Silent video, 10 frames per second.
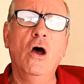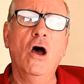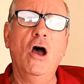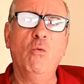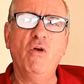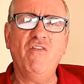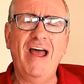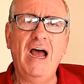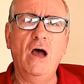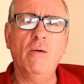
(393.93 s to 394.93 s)
uh,
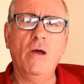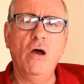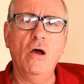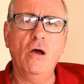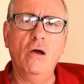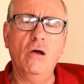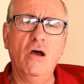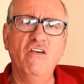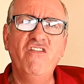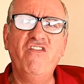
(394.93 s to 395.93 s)
without a,
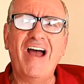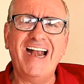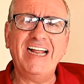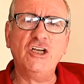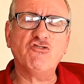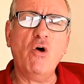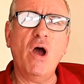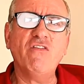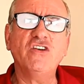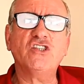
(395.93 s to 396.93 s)
a, a valid
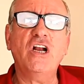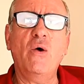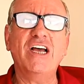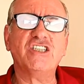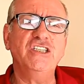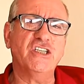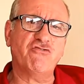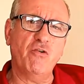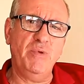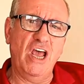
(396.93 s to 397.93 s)
driver's licence
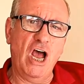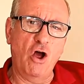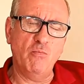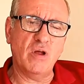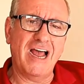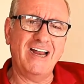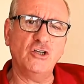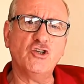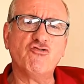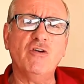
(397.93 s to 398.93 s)
from your home
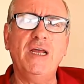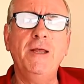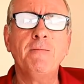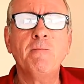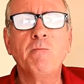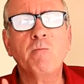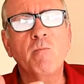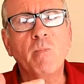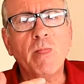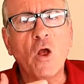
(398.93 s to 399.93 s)
country,
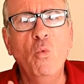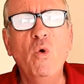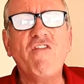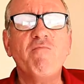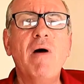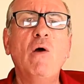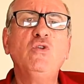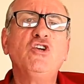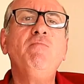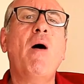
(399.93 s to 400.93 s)
with
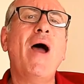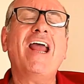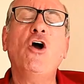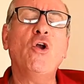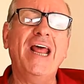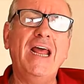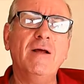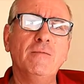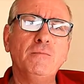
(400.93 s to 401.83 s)
motorbike on it.